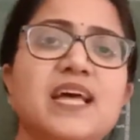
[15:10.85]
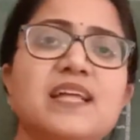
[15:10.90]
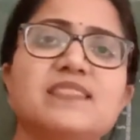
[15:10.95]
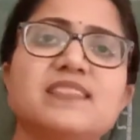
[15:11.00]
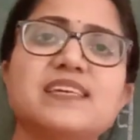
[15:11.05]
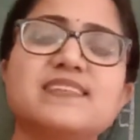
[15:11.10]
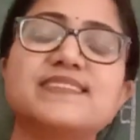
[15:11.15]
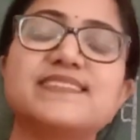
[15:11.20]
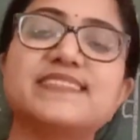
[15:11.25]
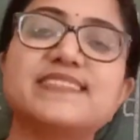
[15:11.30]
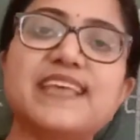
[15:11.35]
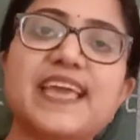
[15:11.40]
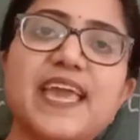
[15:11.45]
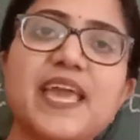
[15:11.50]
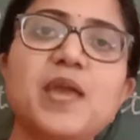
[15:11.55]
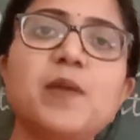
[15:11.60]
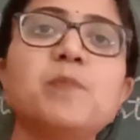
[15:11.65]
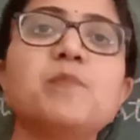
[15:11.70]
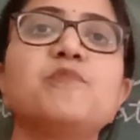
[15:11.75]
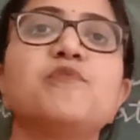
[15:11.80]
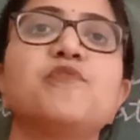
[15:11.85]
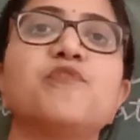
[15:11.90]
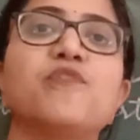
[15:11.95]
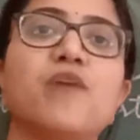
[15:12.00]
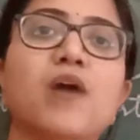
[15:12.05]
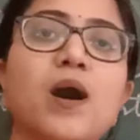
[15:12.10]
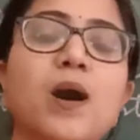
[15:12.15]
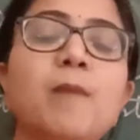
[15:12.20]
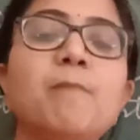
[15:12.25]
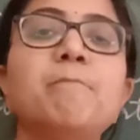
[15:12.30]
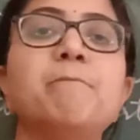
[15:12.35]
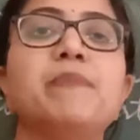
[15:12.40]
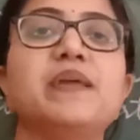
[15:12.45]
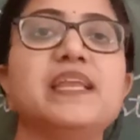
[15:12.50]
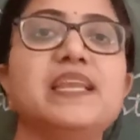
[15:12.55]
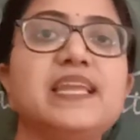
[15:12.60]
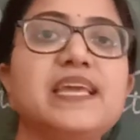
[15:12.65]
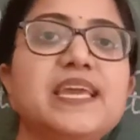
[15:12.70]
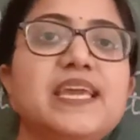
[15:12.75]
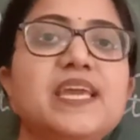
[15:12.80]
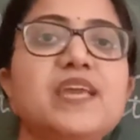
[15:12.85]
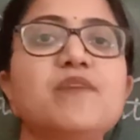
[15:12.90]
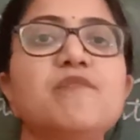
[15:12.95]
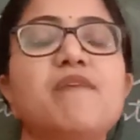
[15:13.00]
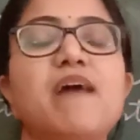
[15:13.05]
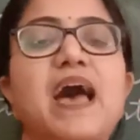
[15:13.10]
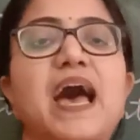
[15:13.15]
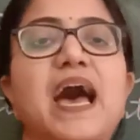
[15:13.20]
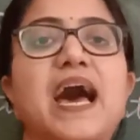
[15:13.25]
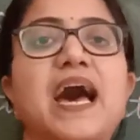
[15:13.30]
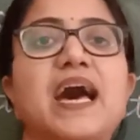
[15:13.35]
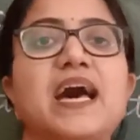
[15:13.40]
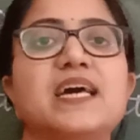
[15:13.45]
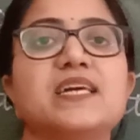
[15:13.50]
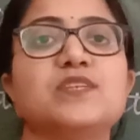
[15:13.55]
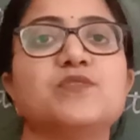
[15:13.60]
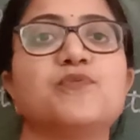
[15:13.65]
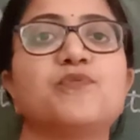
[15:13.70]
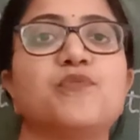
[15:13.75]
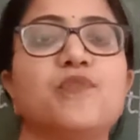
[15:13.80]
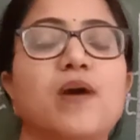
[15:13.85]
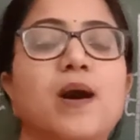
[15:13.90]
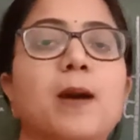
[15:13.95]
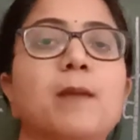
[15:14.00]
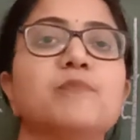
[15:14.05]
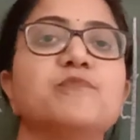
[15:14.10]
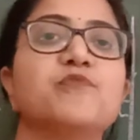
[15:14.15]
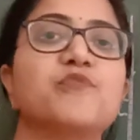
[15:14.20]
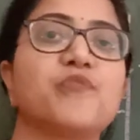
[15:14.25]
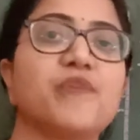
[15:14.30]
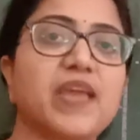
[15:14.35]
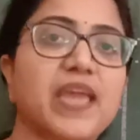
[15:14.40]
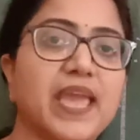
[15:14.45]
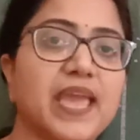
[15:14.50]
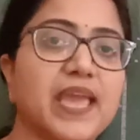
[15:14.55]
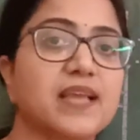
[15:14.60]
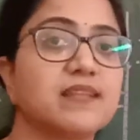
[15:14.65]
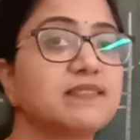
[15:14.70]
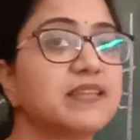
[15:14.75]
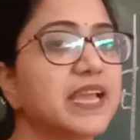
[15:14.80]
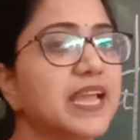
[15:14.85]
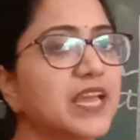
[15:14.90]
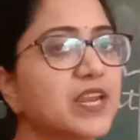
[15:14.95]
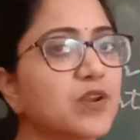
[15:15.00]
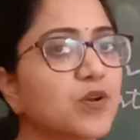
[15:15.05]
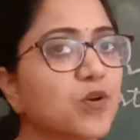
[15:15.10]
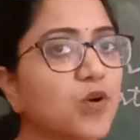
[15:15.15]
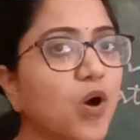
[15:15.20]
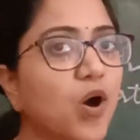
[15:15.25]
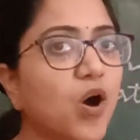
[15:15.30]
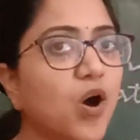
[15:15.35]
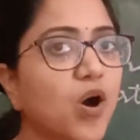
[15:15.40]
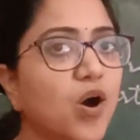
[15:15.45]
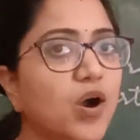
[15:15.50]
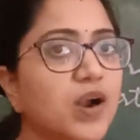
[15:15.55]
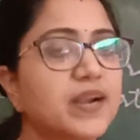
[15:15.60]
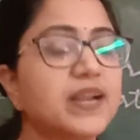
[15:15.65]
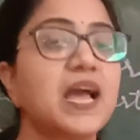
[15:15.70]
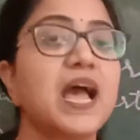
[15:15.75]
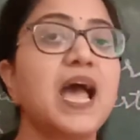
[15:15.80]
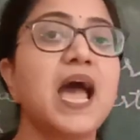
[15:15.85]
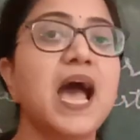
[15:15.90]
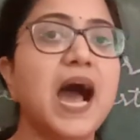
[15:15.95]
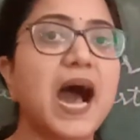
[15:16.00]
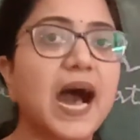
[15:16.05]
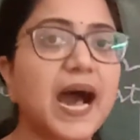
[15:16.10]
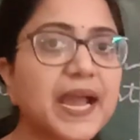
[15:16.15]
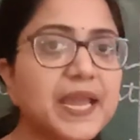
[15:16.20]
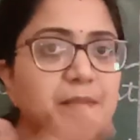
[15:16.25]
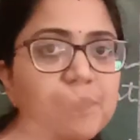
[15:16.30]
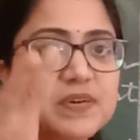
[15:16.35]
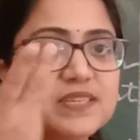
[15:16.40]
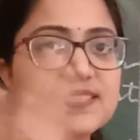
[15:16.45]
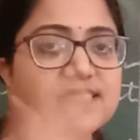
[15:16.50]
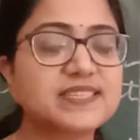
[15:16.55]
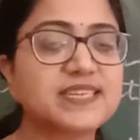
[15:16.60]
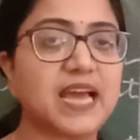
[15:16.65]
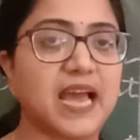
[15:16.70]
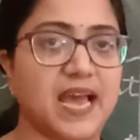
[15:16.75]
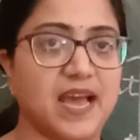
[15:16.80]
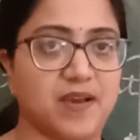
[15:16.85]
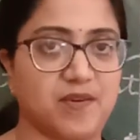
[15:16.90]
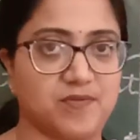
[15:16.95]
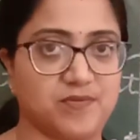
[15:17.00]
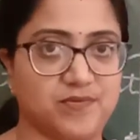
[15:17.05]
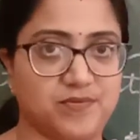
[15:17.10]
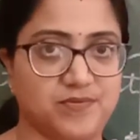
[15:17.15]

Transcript: the same firm belief and firm faith in God I must have.